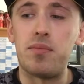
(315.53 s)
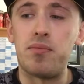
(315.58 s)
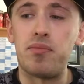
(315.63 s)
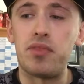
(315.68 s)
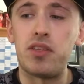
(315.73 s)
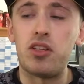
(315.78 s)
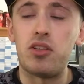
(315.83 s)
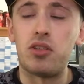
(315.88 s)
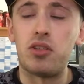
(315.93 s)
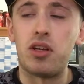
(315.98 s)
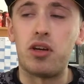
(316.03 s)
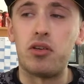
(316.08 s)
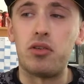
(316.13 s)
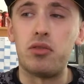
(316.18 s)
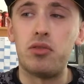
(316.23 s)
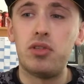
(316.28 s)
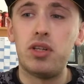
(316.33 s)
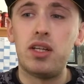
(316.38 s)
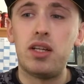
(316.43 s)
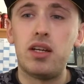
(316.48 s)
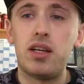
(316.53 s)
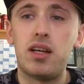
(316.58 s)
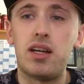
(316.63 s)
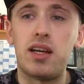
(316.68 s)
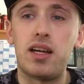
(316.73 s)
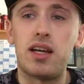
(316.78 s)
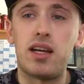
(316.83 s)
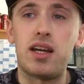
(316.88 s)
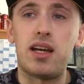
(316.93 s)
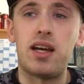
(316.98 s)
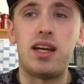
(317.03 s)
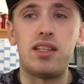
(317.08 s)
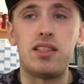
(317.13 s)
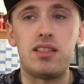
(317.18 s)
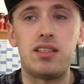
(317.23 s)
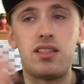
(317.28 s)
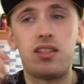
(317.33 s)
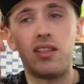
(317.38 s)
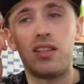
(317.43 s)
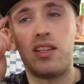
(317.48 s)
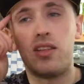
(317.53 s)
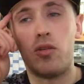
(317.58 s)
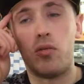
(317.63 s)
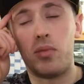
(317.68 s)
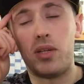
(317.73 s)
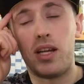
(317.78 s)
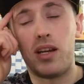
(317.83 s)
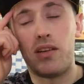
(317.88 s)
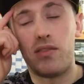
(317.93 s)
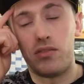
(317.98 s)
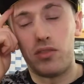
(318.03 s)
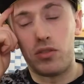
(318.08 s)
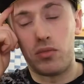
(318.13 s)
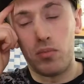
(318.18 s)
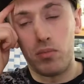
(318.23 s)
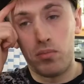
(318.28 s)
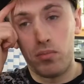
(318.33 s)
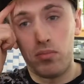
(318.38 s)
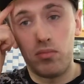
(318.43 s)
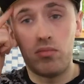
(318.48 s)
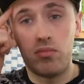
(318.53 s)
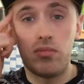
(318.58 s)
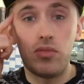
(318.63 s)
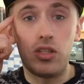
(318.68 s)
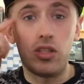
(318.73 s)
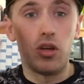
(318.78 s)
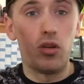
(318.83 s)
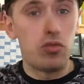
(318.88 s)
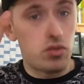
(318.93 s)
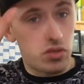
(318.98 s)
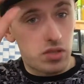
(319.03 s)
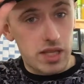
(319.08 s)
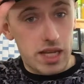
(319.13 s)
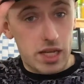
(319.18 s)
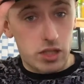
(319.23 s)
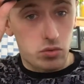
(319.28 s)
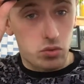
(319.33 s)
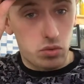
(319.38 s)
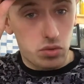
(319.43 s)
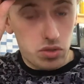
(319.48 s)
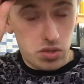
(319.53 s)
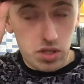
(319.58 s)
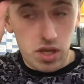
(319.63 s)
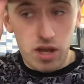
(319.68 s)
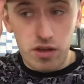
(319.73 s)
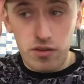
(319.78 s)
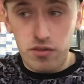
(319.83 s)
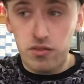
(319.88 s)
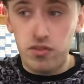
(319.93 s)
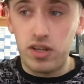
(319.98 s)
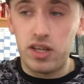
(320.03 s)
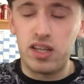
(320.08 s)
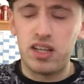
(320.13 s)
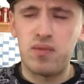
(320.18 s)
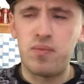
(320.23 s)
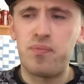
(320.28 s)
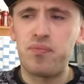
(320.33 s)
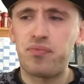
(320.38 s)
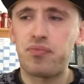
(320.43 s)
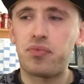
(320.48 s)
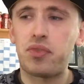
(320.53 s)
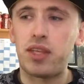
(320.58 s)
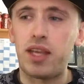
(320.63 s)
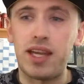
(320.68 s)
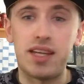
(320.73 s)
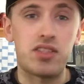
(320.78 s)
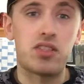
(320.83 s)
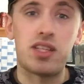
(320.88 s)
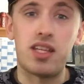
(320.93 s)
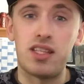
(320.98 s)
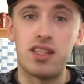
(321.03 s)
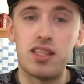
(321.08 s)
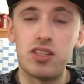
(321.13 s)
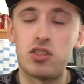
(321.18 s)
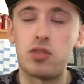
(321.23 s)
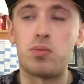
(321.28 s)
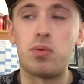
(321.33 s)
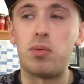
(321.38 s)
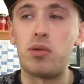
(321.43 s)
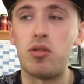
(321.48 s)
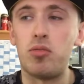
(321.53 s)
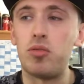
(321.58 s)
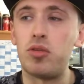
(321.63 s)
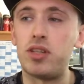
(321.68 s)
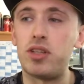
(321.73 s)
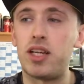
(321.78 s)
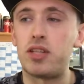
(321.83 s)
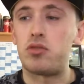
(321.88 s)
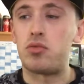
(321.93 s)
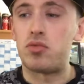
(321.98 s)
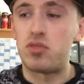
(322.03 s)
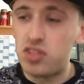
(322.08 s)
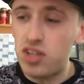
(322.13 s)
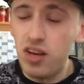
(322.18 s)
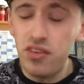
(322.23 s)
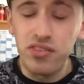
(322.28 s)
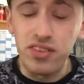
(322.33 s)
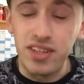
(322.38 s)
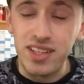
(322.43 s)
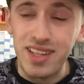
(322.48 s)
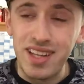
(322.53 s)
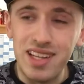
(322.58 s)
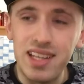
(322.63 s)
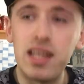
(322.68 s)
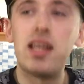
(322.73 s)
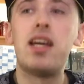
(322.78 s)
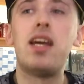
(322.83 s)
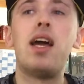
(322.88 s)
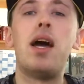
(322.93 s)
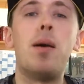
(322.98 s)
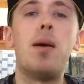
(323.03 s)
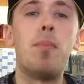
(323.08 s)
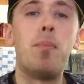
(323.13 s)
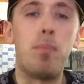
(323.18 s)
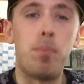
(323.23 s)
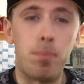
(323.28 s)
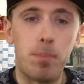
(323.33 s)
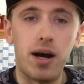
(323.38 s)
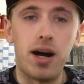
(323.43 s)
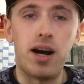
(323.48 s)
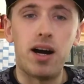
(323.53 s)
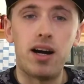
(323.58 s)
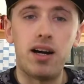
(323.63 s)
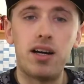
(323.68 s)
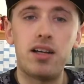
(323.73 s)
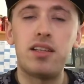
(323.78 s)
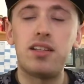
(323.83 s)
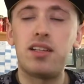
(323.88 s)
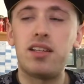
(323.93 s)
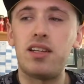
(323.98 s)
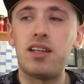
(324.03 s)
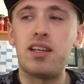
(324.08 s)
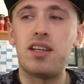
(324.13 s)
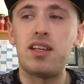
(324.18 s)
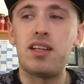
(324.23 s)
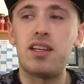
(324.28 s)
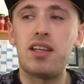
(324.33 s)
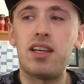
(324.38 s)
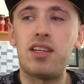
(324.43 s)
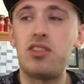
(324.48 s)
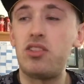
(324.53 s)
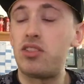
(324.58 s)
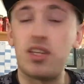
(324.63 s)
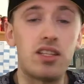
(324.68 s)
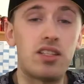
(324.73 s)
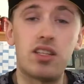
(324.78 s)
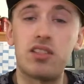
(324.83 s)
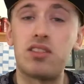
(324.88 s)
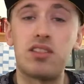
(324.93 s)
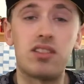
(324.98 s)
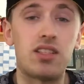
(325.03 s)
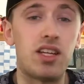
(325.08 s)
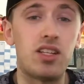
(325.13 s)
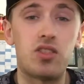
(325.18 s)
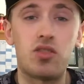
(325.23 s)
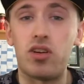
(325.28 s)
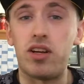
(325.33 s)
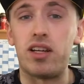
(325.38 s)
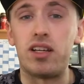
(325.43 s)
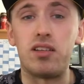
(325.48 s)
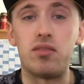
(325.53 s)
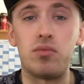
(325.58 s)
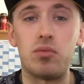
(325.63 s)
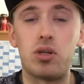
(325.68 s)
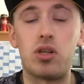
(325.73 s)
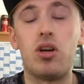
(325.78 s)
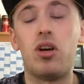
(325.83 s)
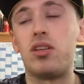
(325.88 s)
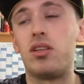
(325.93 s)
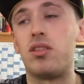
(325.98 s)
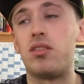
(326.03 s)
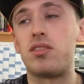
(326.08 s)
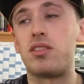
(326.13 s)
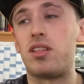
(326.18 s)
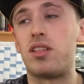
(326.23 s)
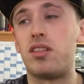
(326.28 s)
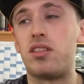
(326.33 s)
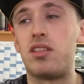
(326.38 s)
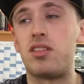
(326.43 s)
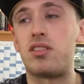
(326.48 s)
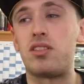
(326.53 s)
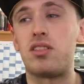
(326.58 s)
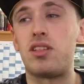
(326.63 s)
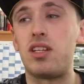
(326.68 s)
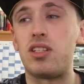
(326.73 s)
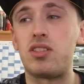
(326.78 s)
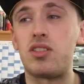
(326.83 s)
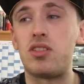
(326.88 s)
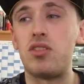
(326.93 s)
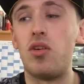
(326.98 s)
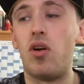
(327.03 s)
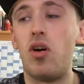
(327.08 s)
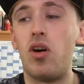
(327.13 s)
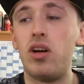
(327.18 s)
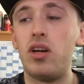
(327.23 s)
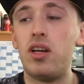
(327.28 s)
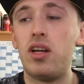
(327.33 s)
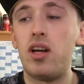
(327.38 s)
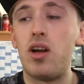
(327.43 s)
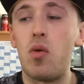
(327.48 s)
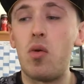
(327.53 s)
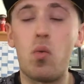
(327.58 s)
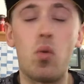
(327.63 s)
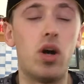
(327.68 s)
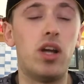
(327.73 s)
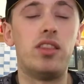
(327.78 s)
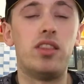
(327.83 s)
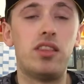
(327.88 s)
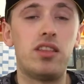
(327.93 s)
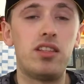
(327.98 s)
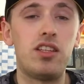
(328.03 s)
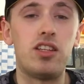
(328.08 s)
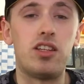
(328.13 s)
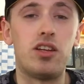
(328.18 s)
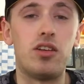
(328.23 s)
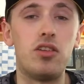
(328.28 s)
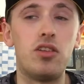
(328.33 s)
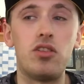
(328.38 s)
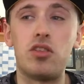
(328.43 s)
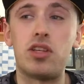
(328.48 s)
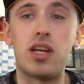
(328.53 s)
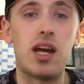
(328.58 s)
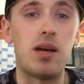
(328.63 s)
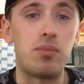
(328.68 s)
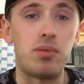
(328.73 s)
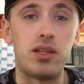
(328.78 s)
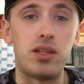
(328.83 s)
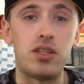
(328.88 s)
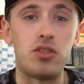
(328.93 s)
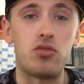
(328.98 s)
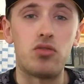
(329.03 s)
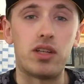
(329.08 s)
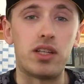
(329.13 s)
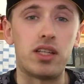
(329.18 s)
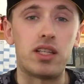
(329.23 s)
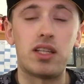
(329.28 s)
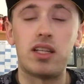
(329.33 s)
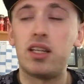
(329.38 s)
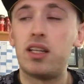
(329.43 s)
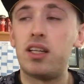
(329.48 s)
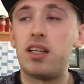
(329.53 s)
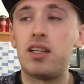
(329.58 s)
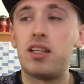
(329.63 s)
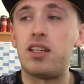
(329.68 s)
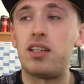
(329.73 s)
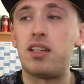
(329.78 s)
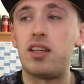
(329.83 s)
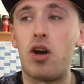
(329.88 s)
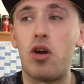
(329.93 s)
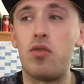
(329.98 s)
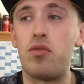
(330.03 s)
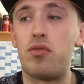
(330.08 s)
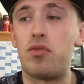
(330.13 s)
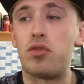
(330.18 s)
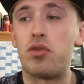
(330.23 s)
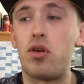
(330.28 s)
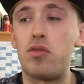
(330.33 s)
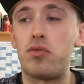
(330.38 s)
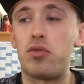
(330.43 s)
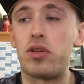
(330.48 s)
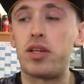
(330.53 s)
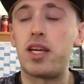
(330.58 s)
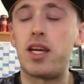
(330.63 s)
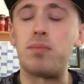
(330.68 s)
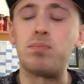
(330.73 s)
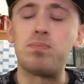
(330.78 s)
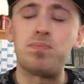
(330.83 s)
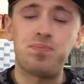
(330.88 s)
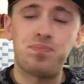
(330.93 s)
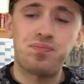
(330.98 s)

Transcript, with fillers: you know, and they're not meant to have as, you know, as natural stuff as, say, this has probably got more natural stuff in it, but it just, it doesn't taste great regardless, and it's not one, you know, you'd happily drink over and over again.